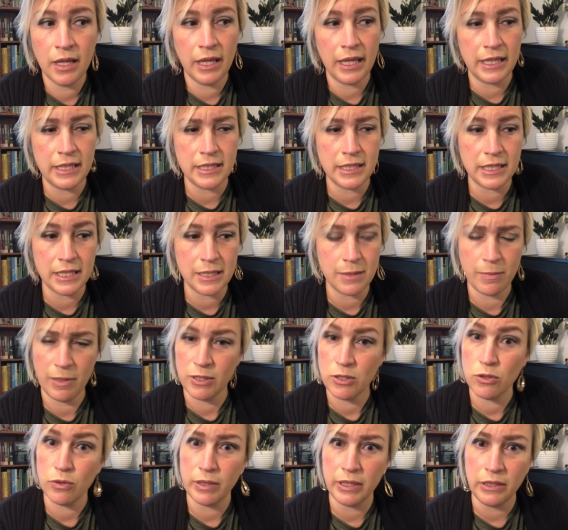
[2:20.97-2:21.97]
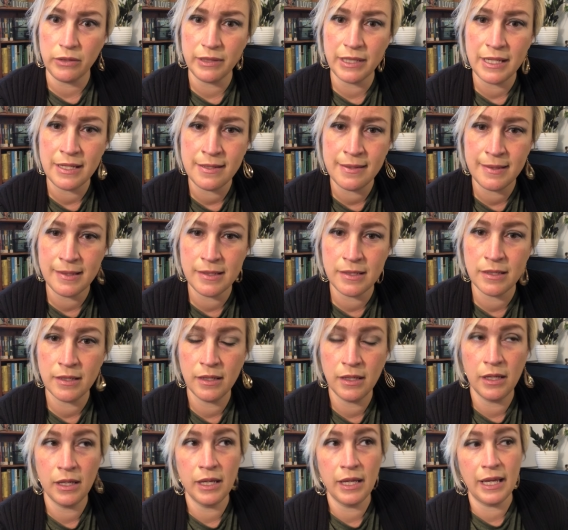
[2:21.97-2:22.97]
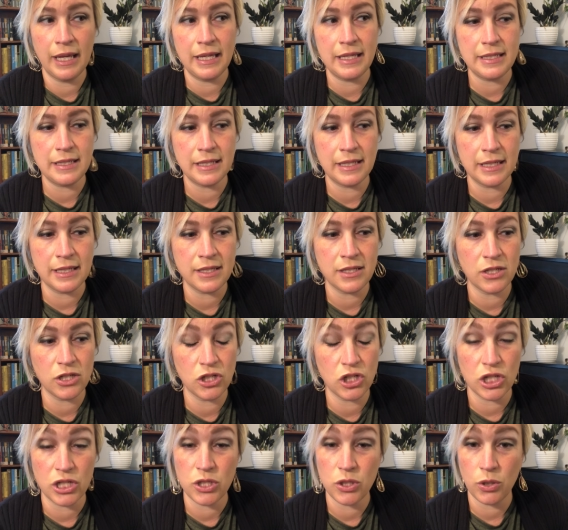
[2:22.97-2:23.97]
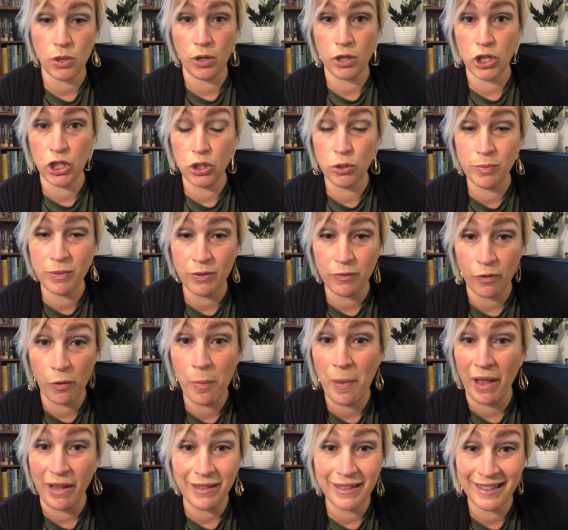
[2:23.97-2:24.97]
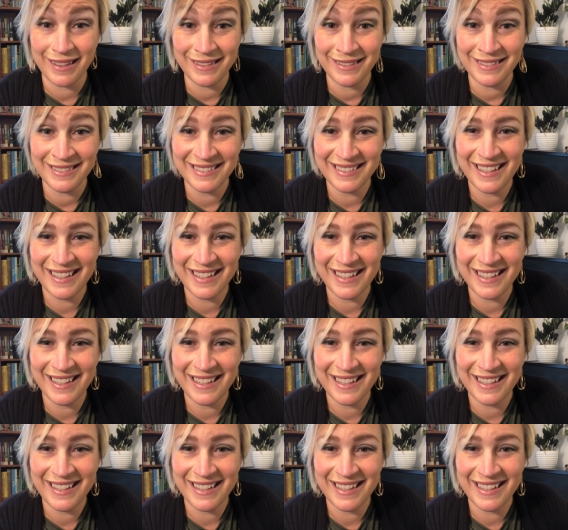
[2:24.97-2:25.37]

Is this mental illness? Is this just human rebellion?